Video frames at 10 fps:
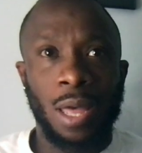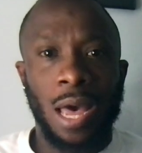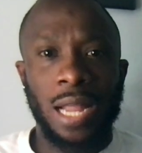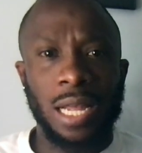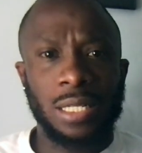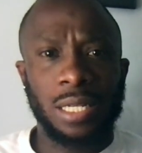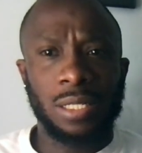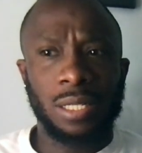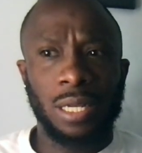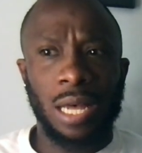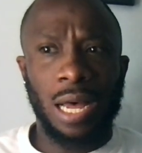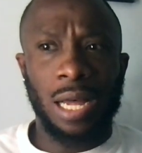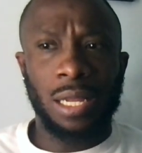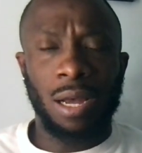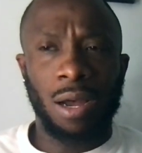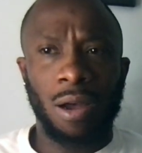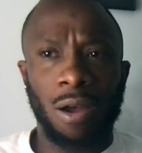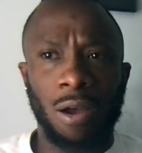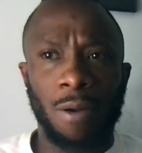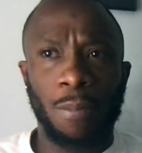and I said to God,
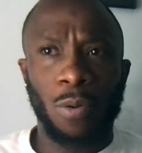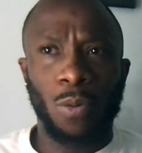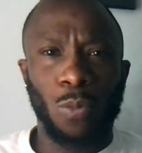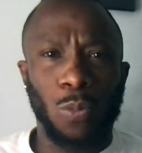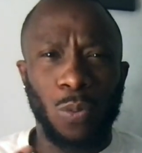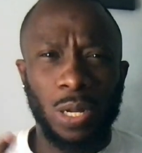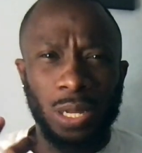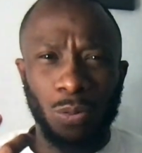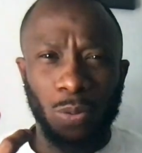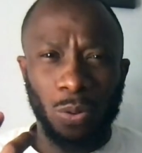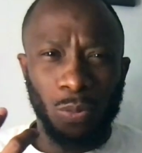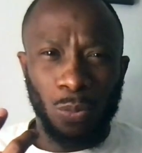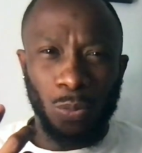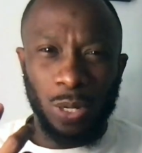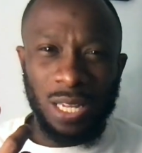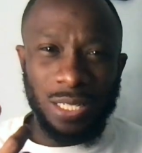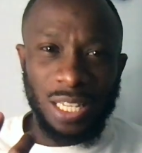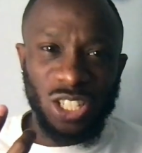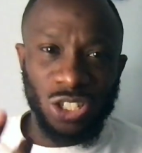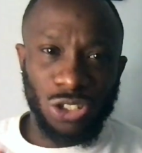um, what, what, what is
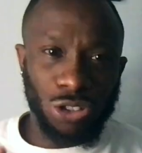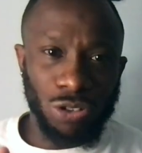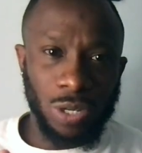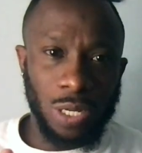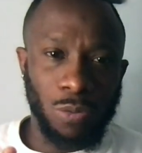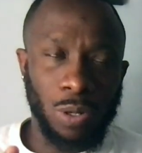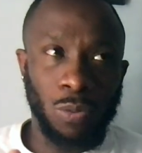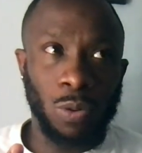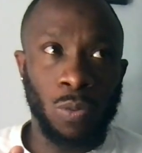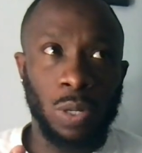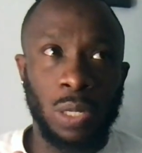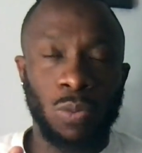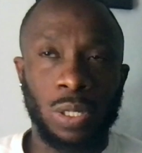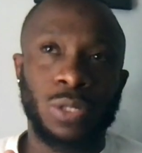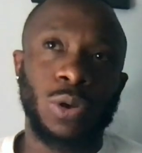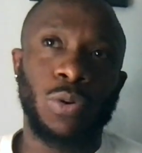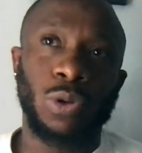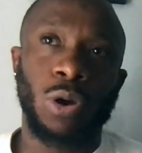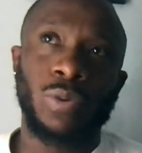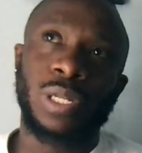this tree? What, what, what's
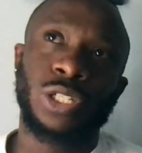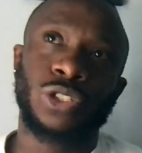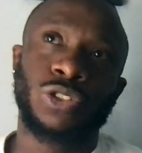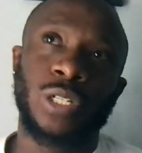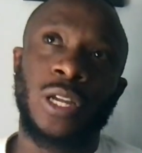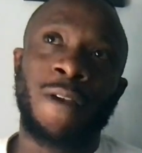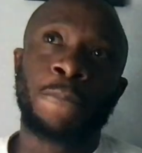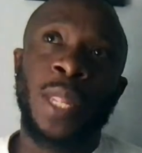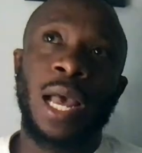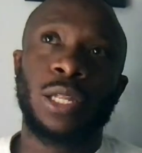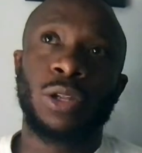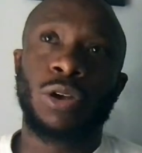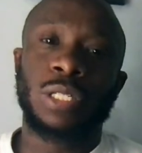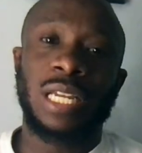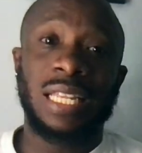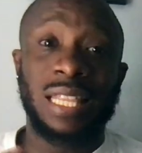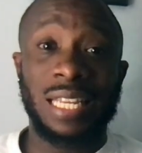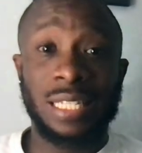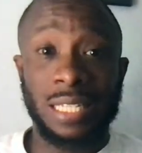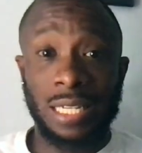going on with this tree? And the Lord said,
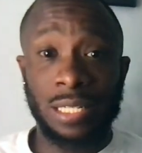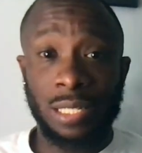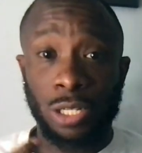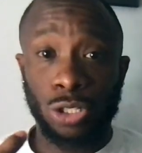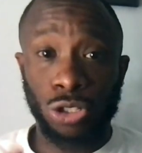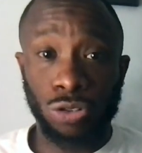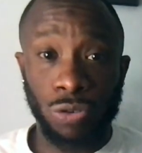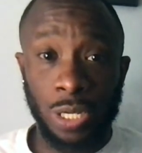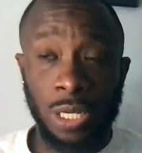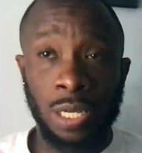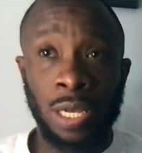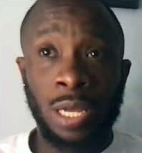this is the tree